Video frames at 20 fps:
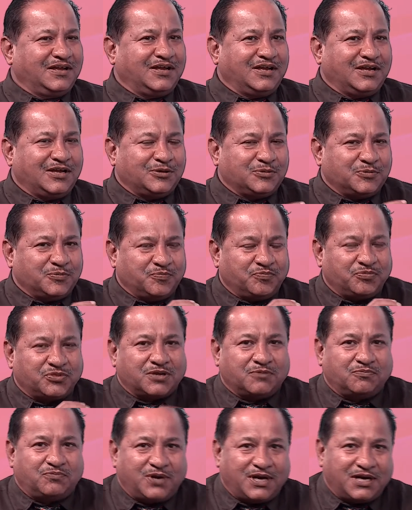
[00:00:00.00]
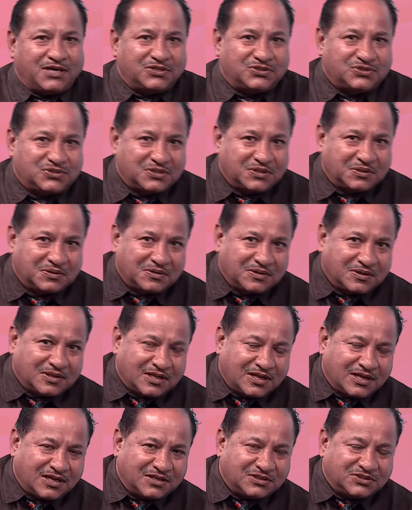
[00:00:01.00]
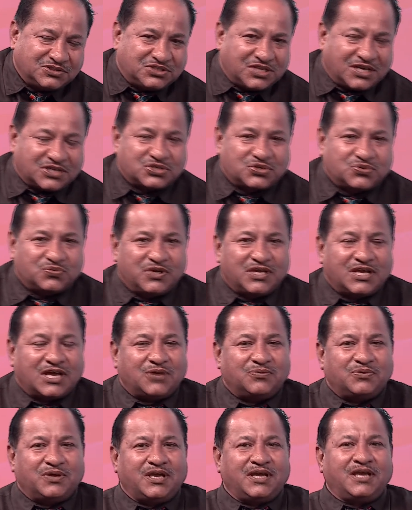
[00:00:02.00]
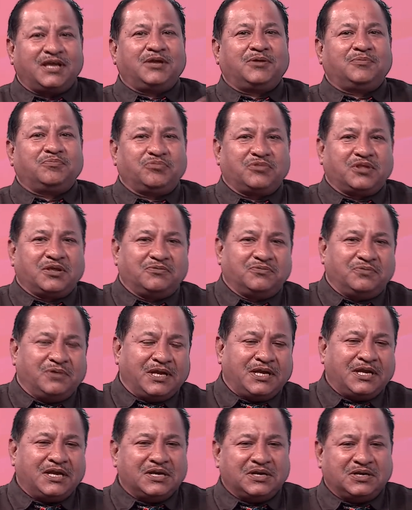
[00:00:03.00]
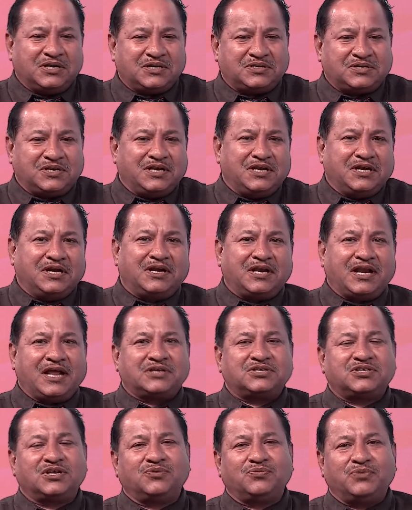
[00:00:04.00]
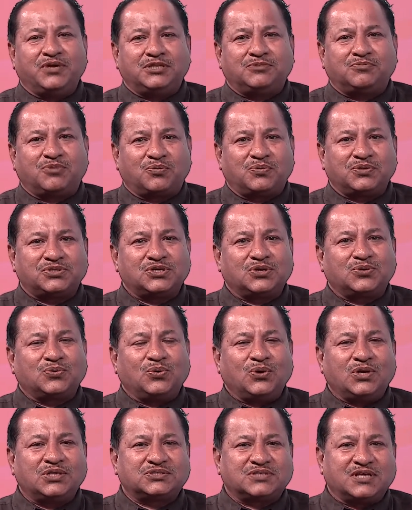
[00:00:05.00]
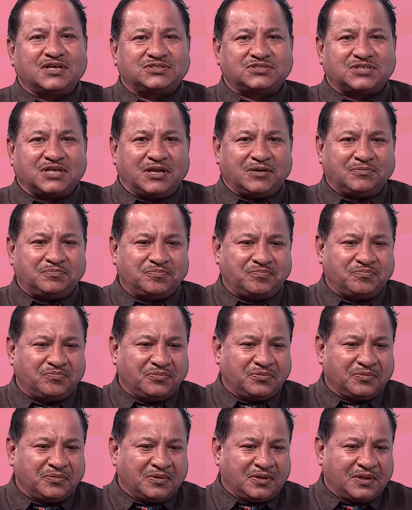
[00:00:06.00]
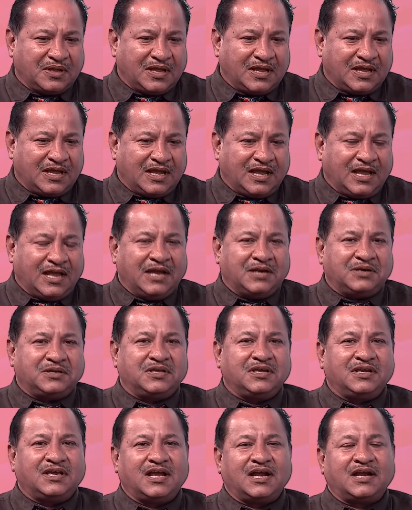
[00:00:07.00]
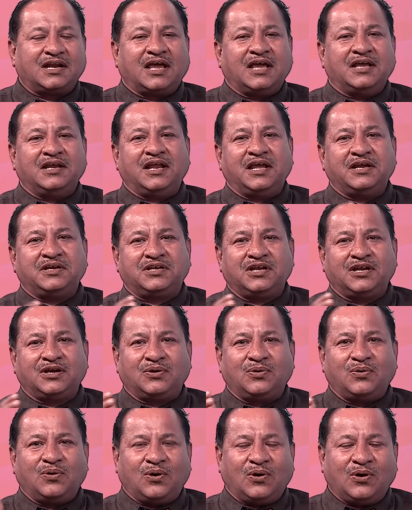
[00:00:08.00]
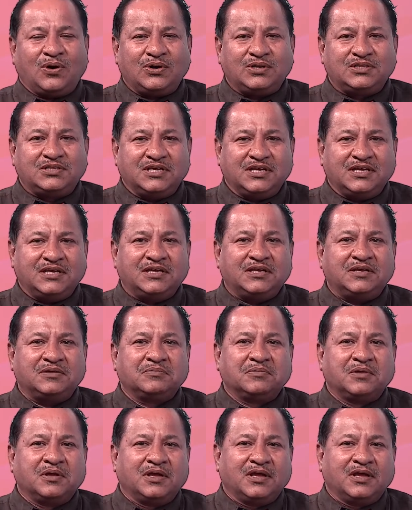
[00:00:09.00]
Okay. Friends, just we have a very interesting interaction with Professor Kolaskar sir. And he had highlighted all the